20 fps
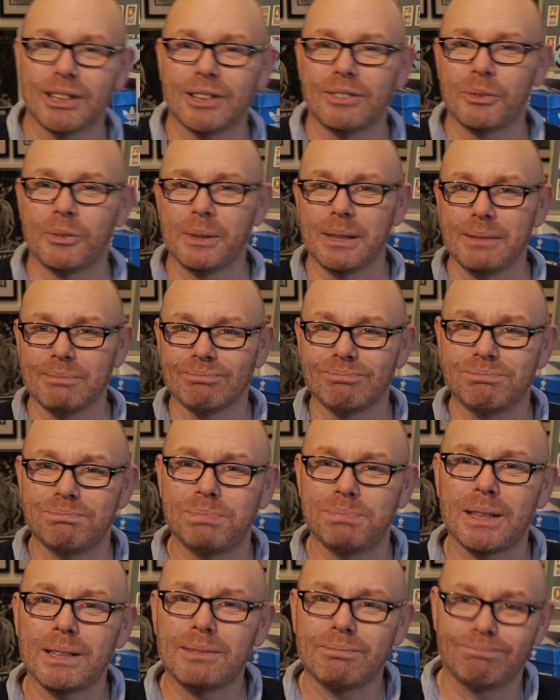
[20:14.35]
over with
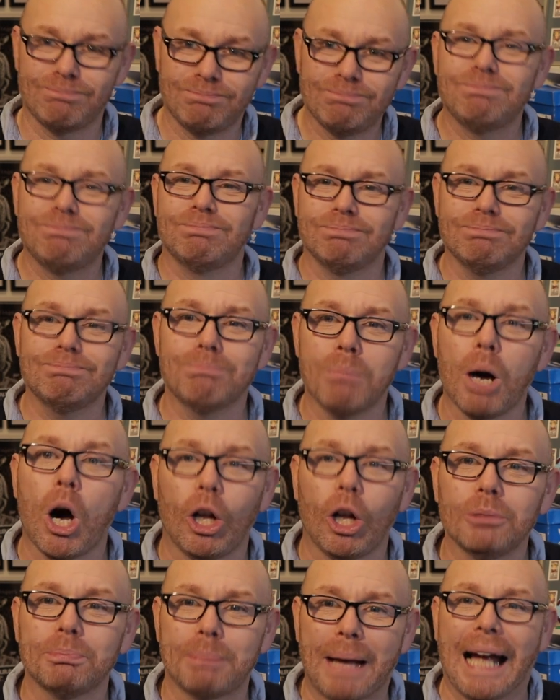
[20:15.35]
big
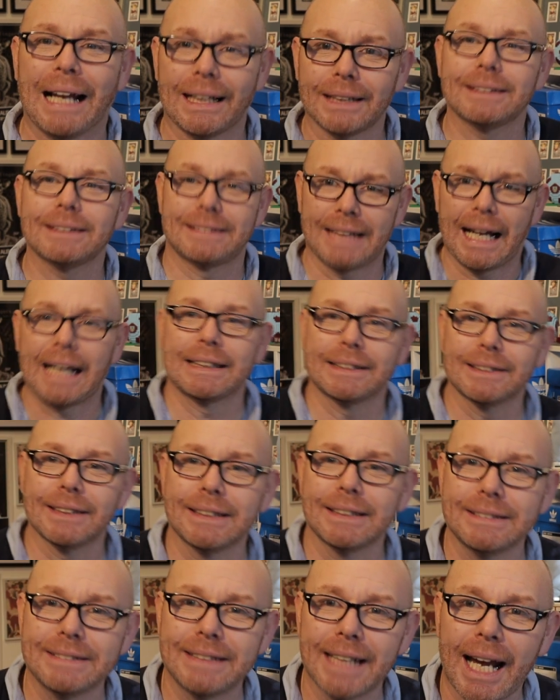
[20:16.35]

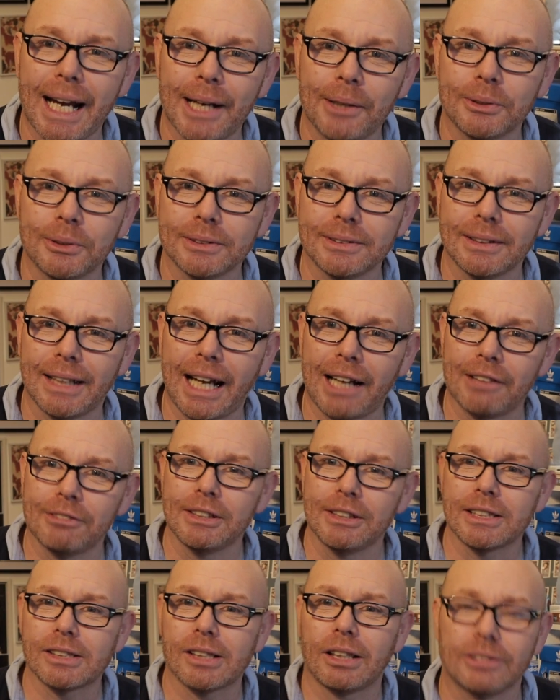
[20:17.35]
dangling down and Harris